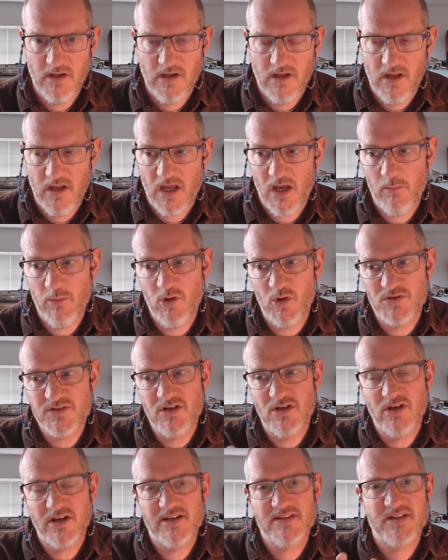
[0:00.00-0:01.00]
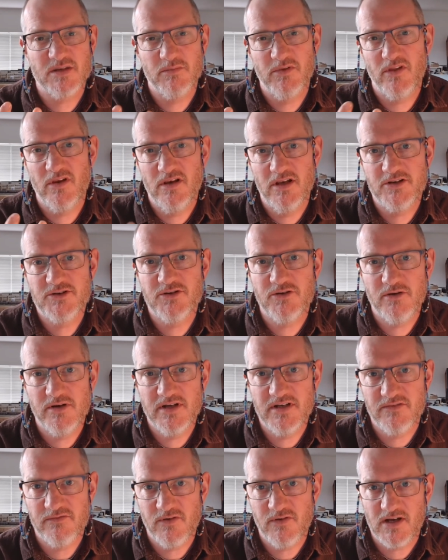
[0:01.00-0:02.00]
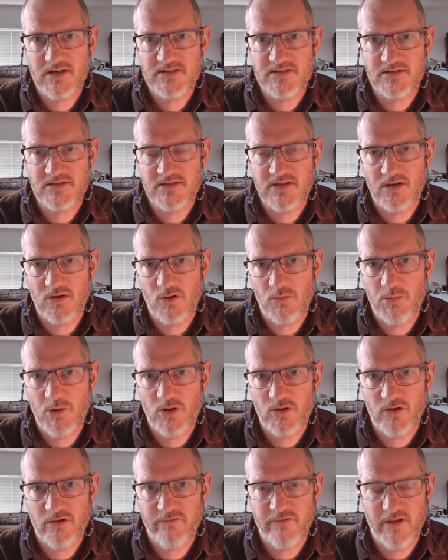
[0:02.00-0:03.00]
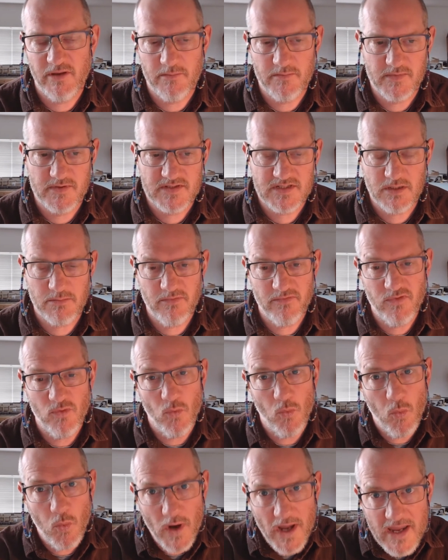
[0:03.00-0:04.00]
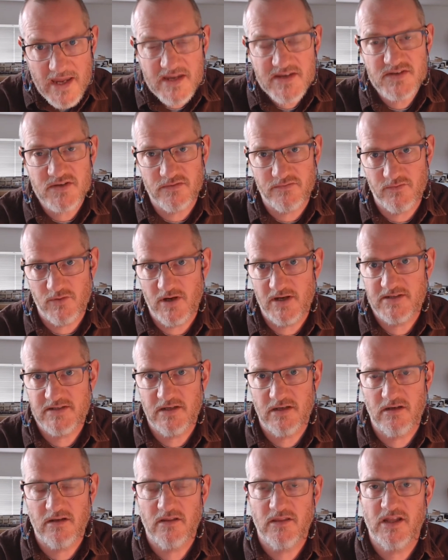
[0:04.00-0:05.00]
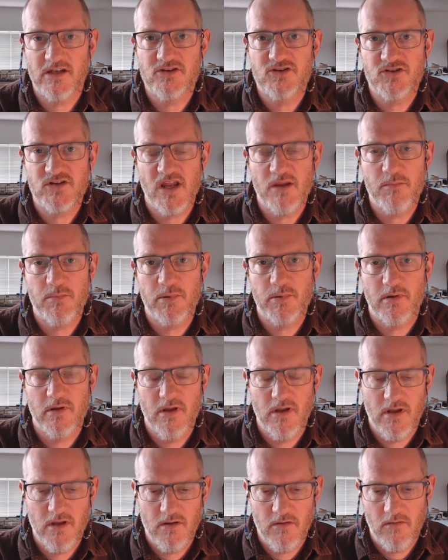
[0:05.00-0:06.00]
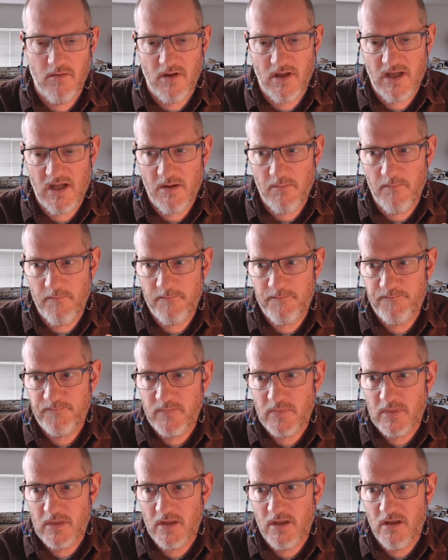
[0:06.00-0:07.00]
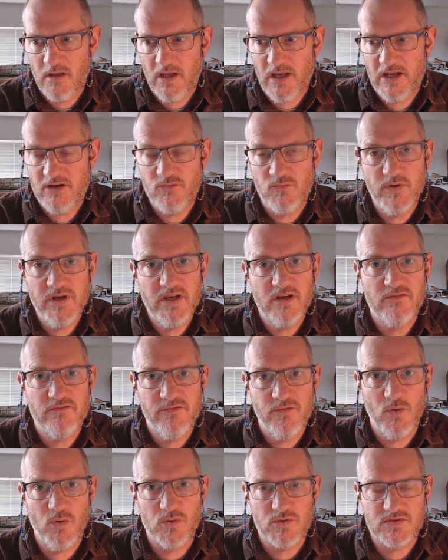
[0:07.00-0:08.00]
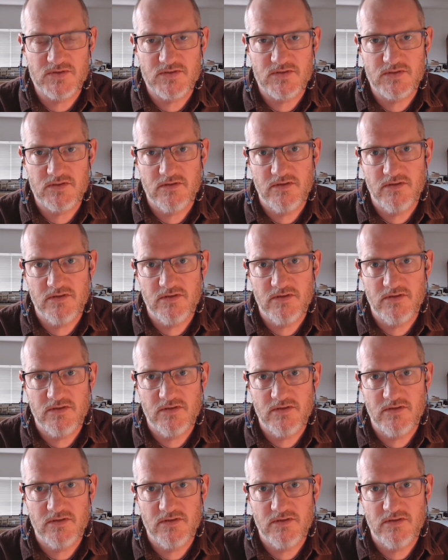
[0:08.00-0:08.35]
And we'll also look at some of the literary devices that are part of them, some of the ways of writing that shape and reinforce the